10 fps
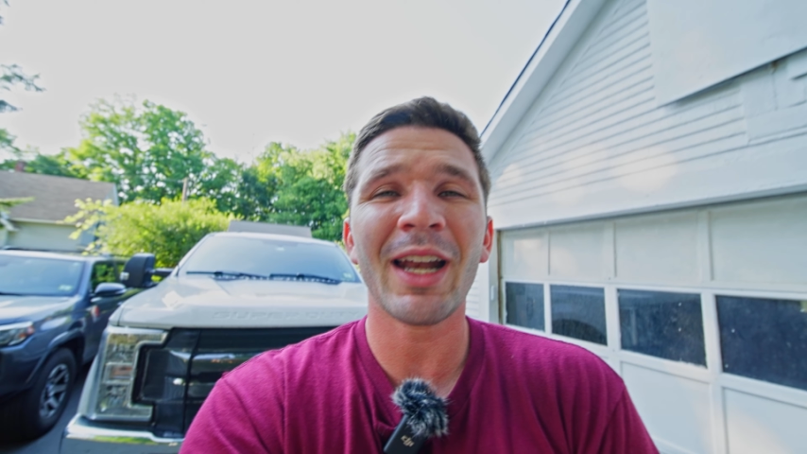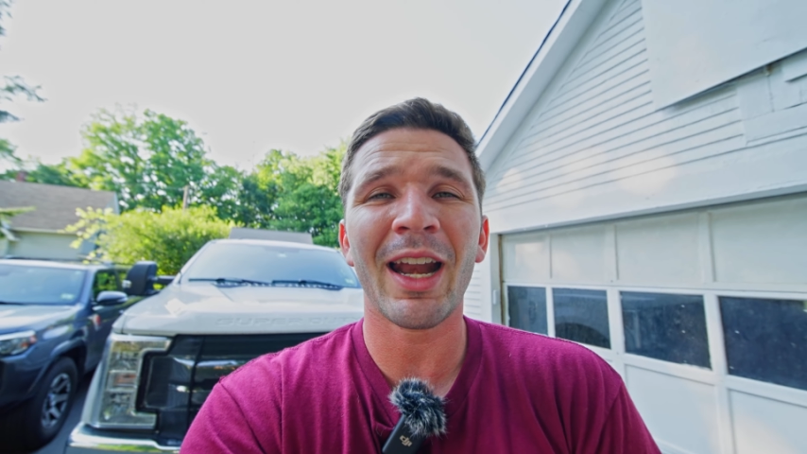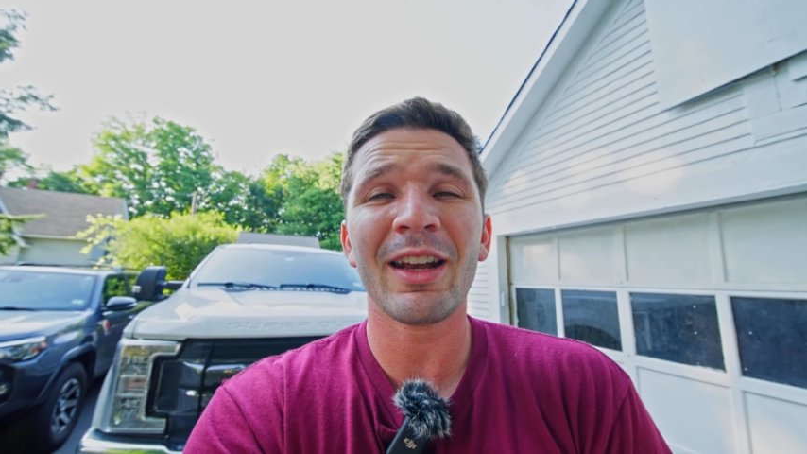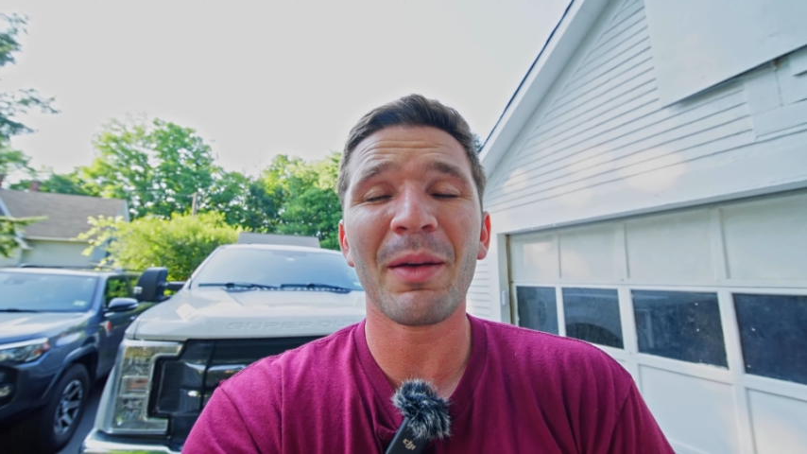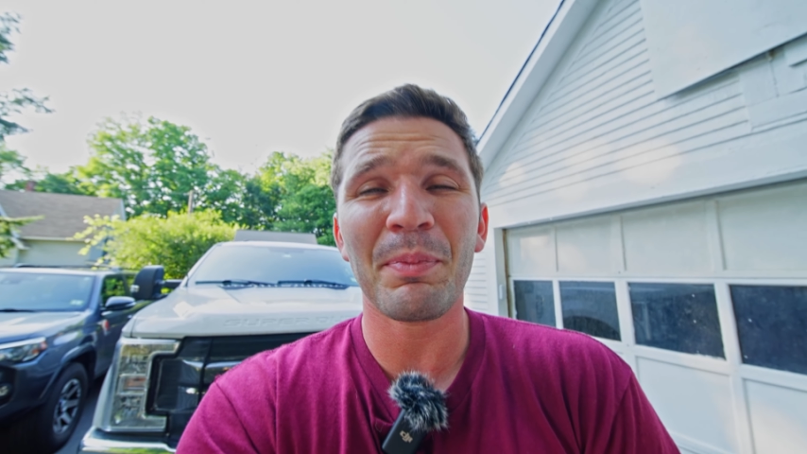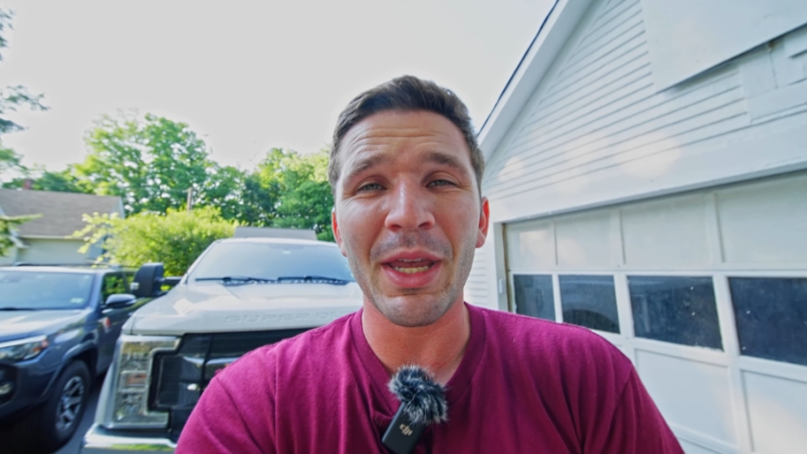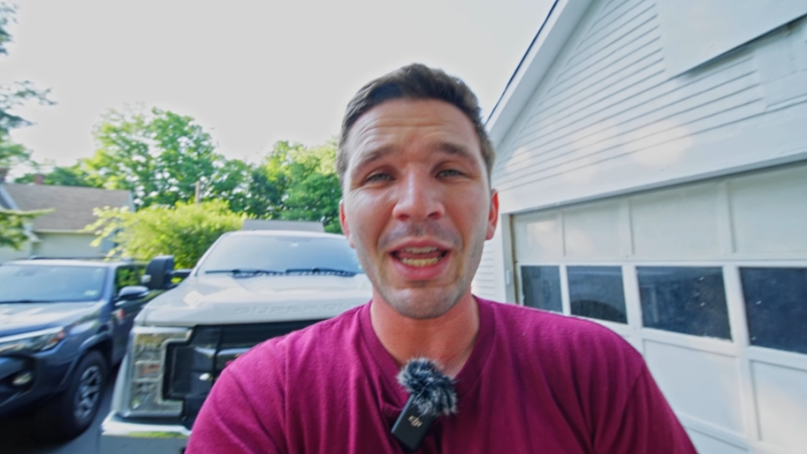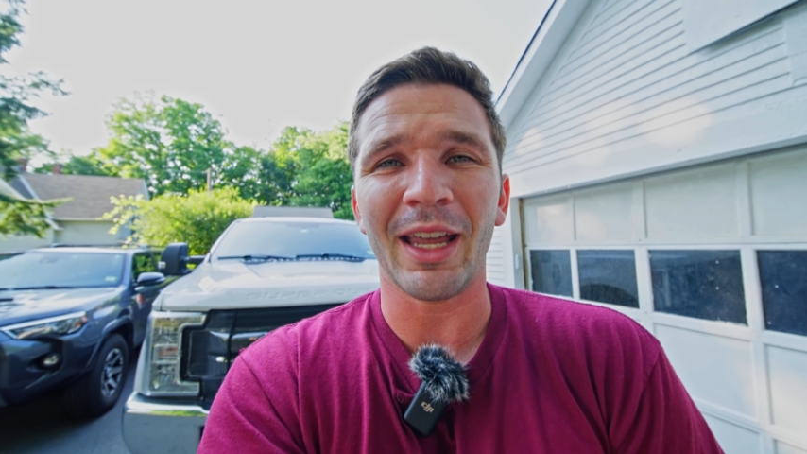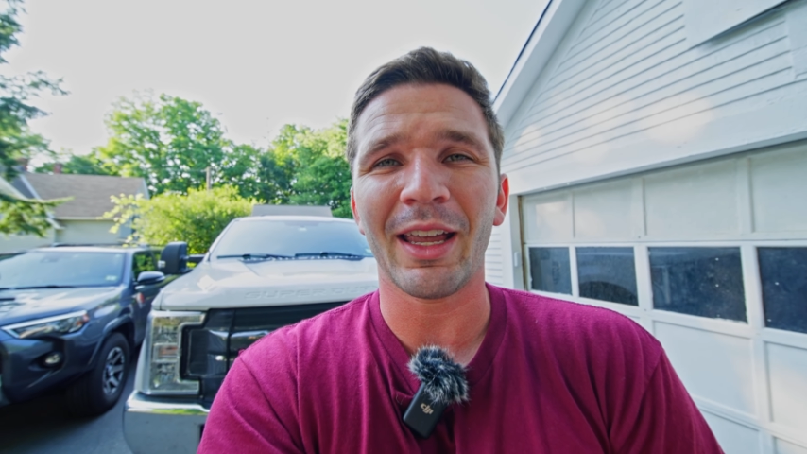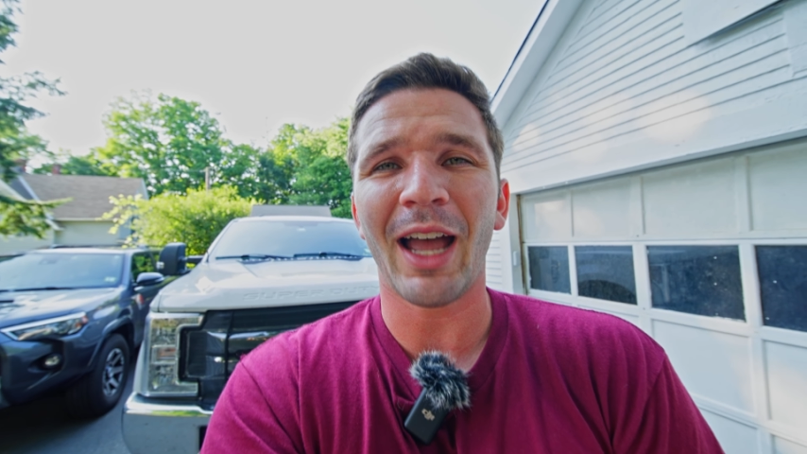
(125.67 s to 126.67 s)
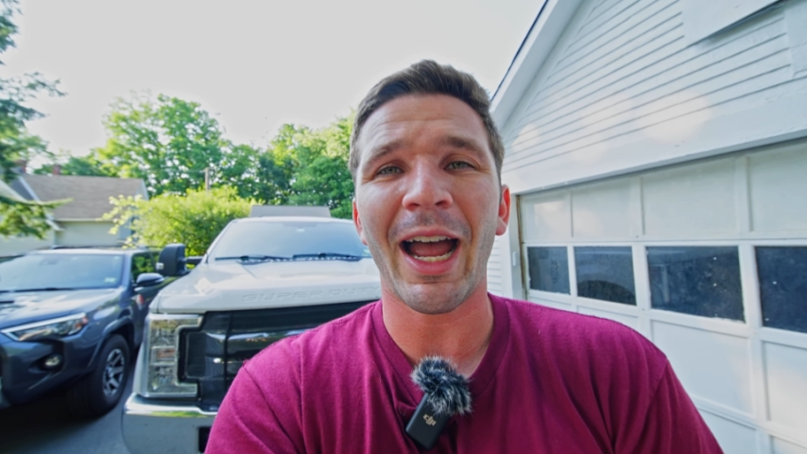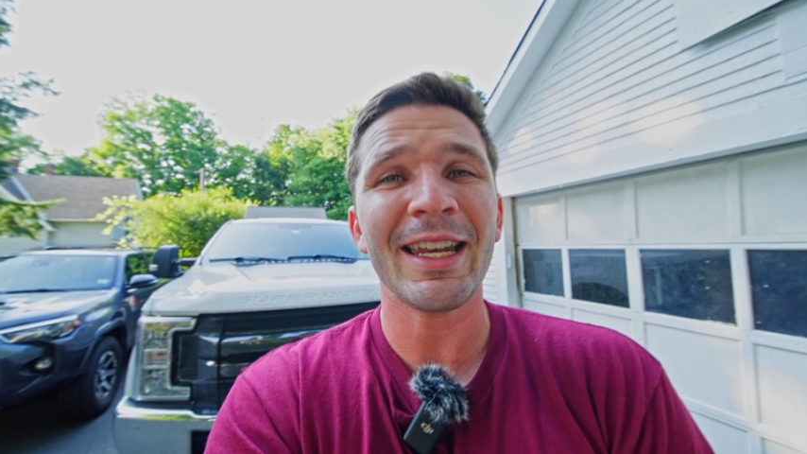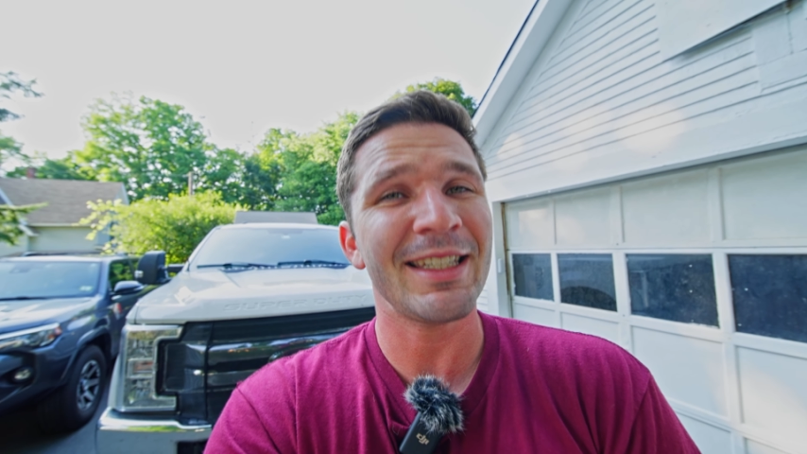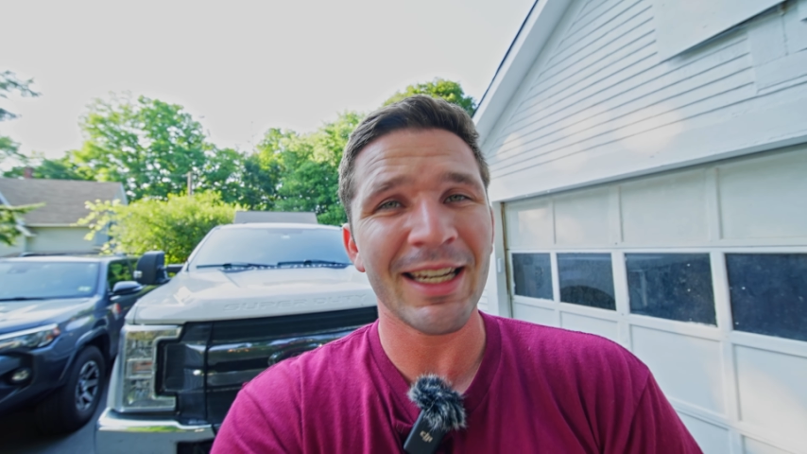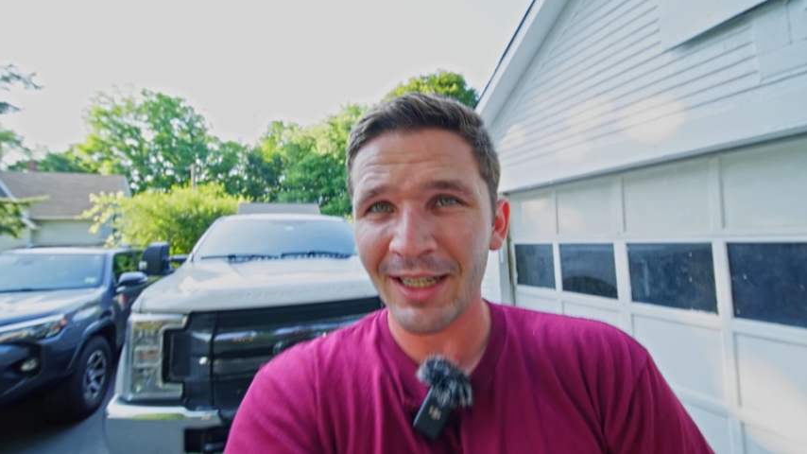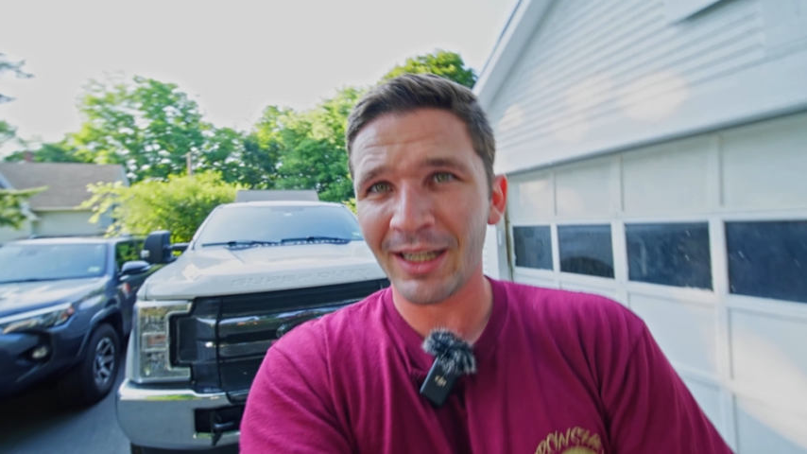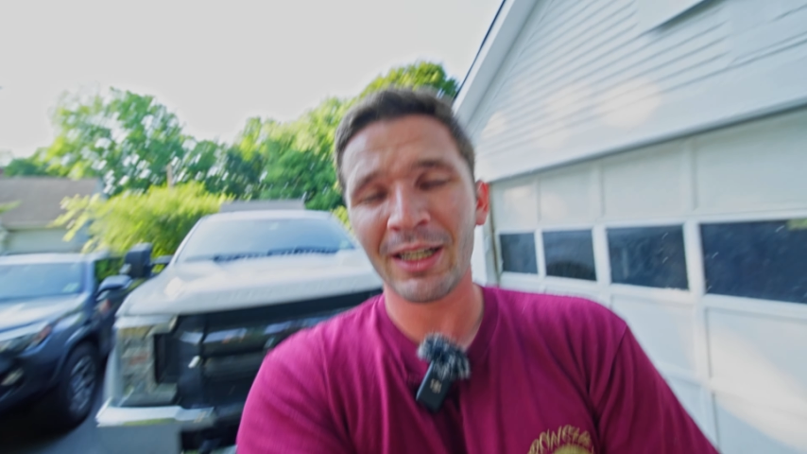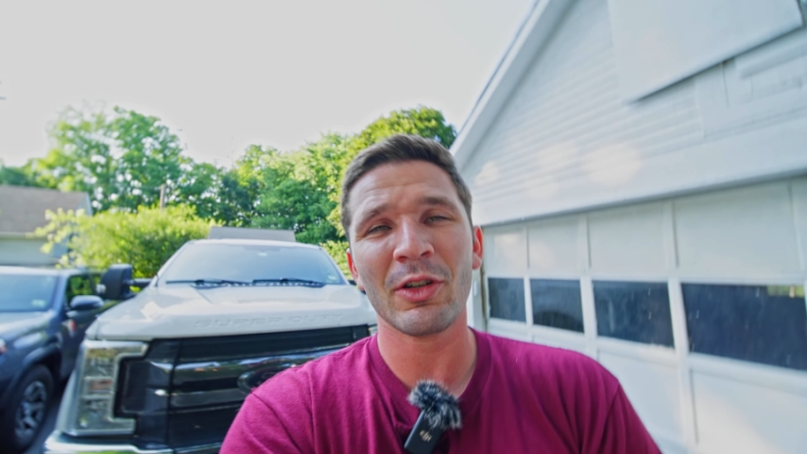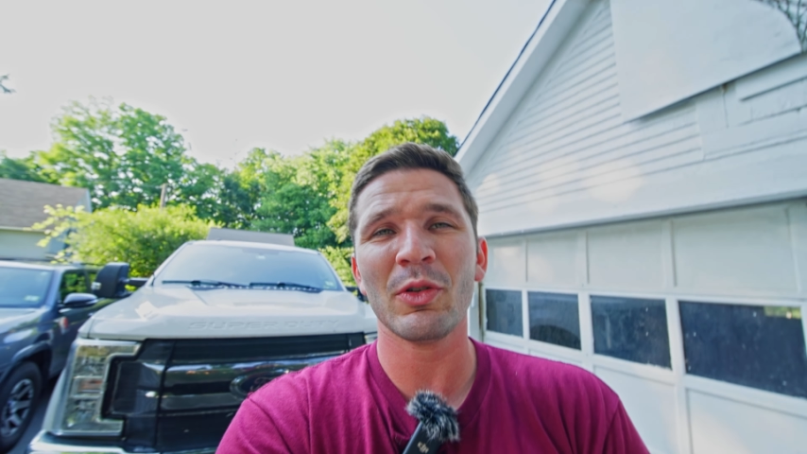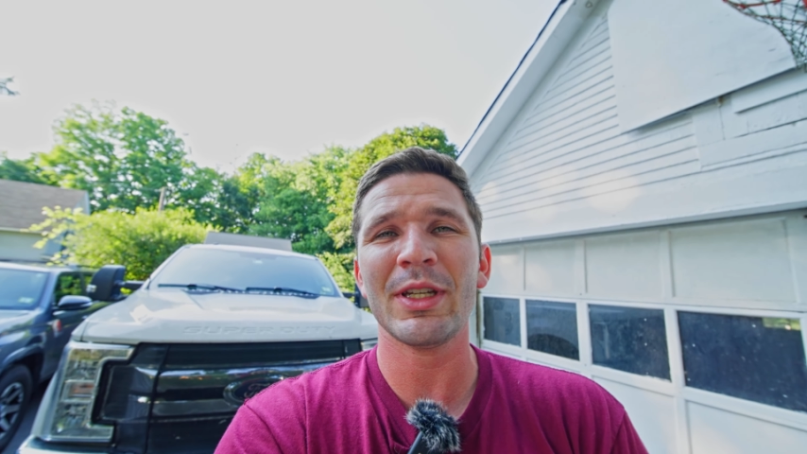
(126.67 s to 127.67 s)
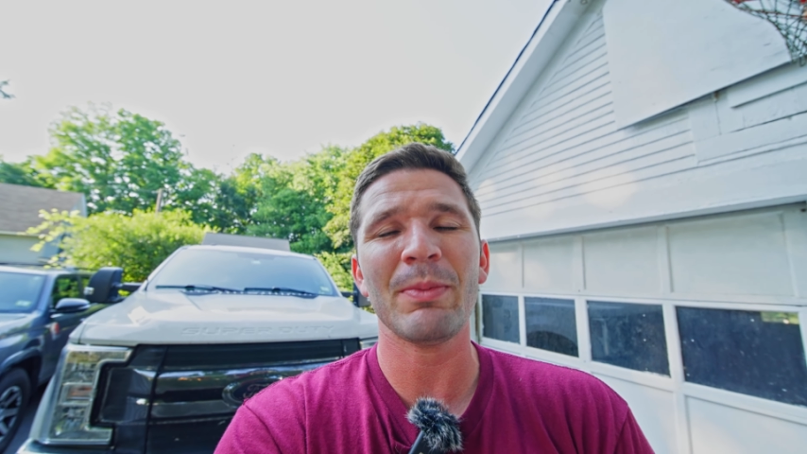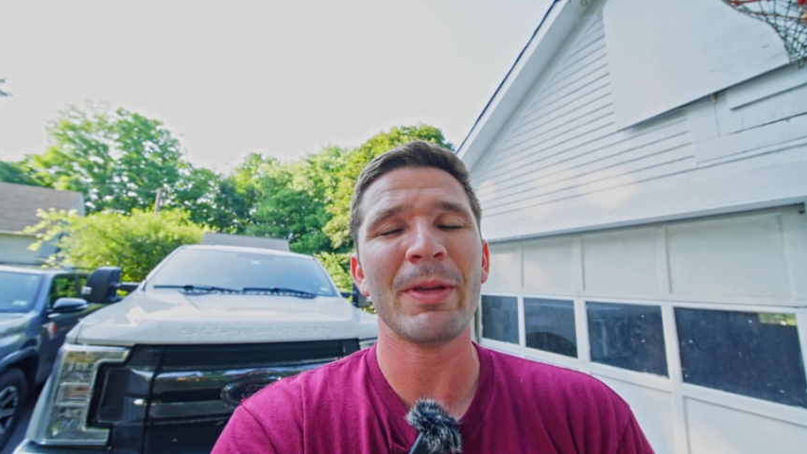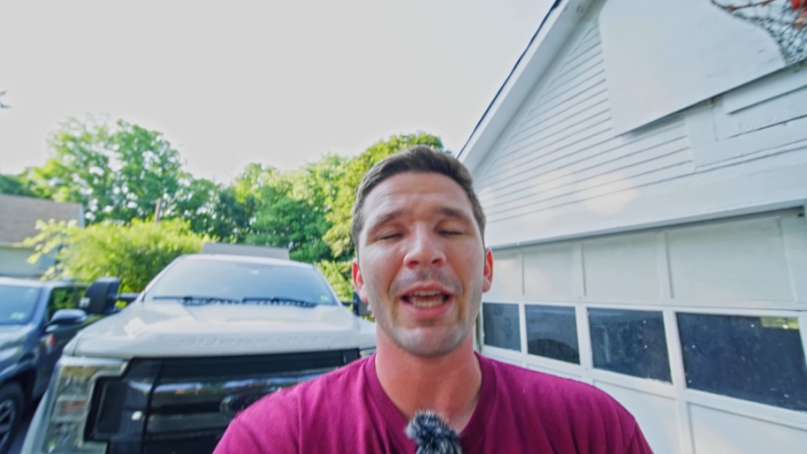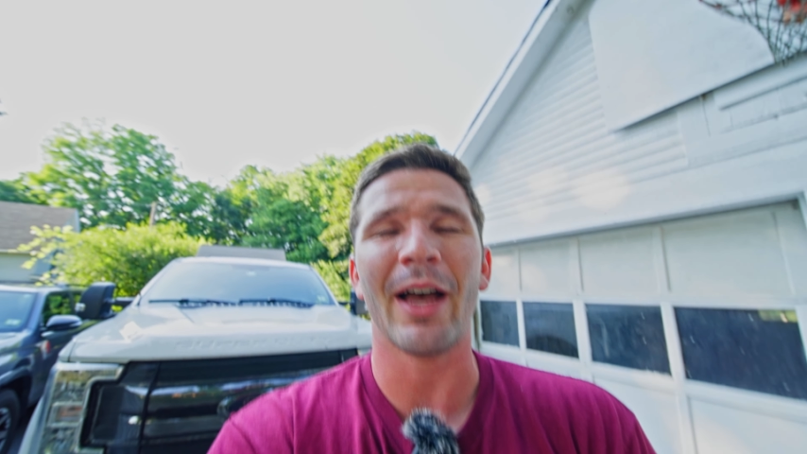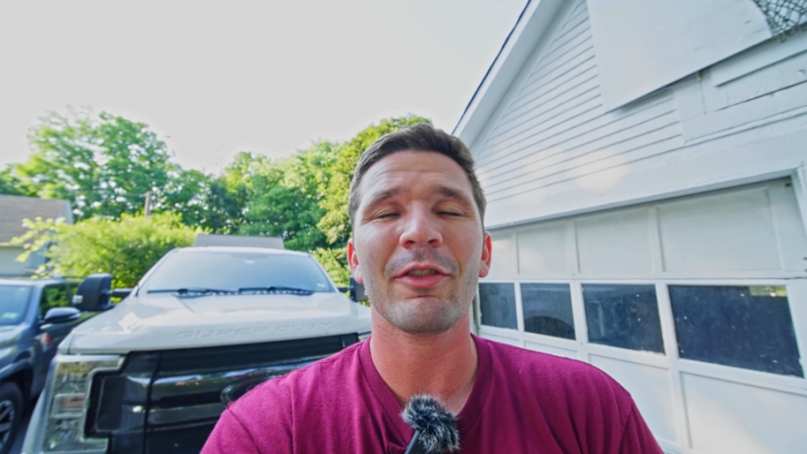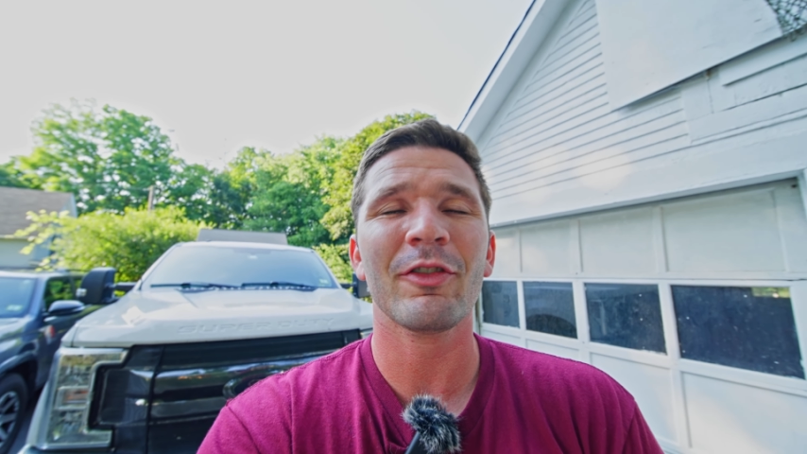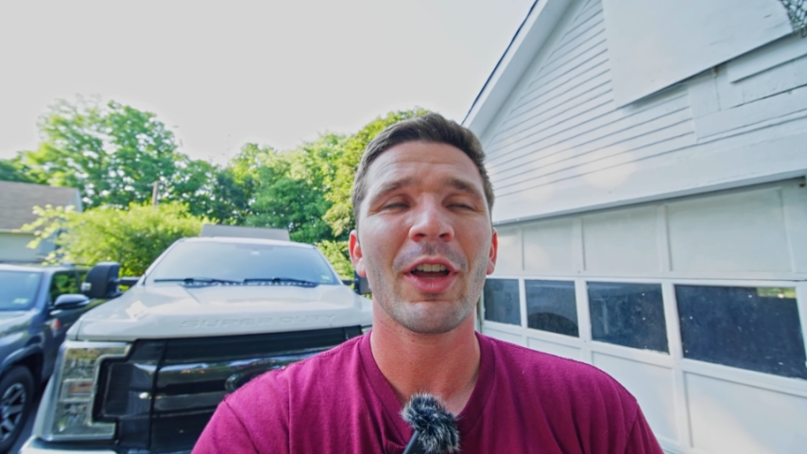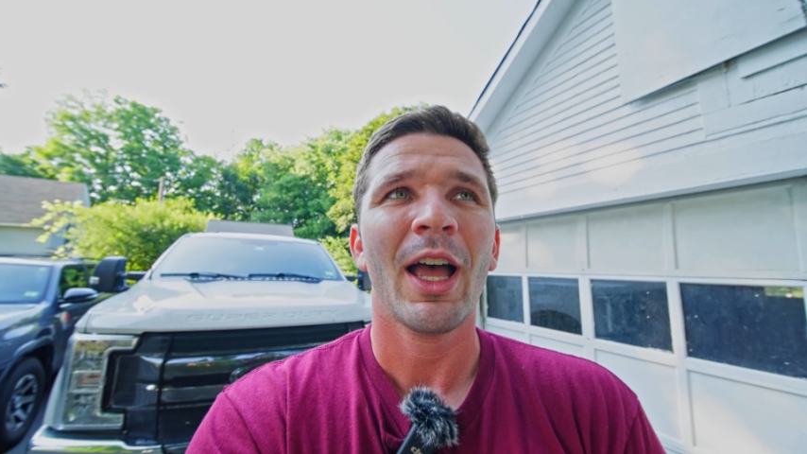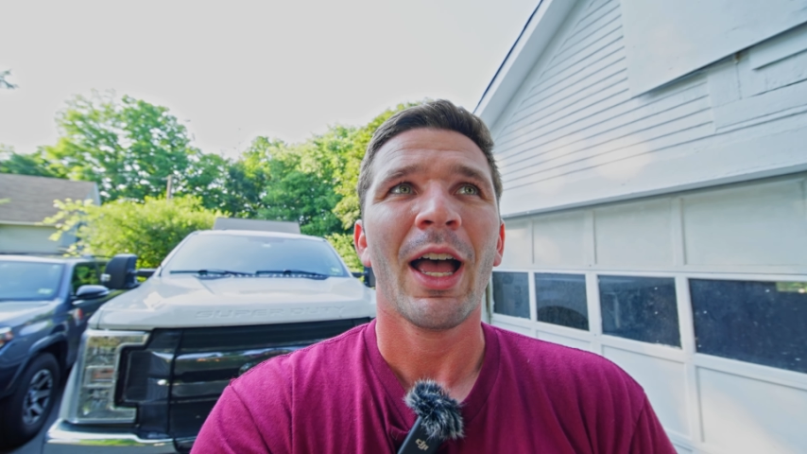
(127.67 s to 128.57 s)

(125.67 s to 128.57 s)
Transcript: ended up being. I didn't need a new DPF.